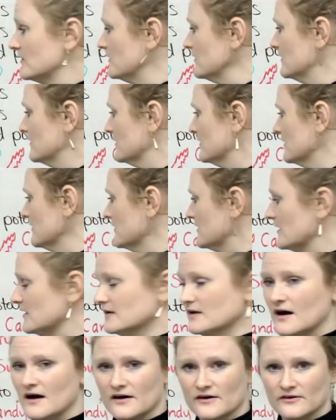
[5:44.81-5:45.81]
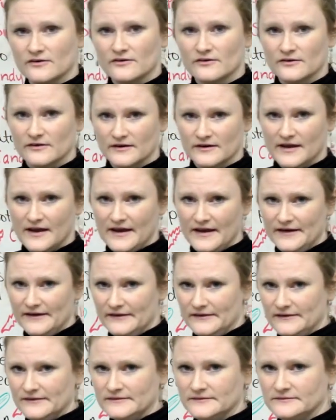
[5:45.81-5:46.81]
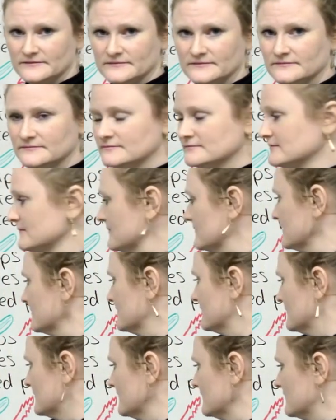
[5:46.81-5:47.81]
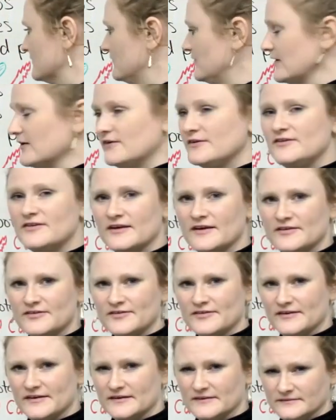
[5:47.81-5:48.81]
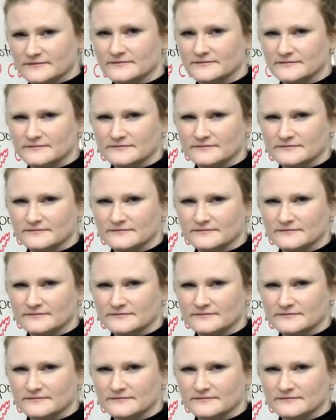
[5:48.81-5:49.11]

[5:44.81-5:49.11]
or a lager, or an ale. Very tasty.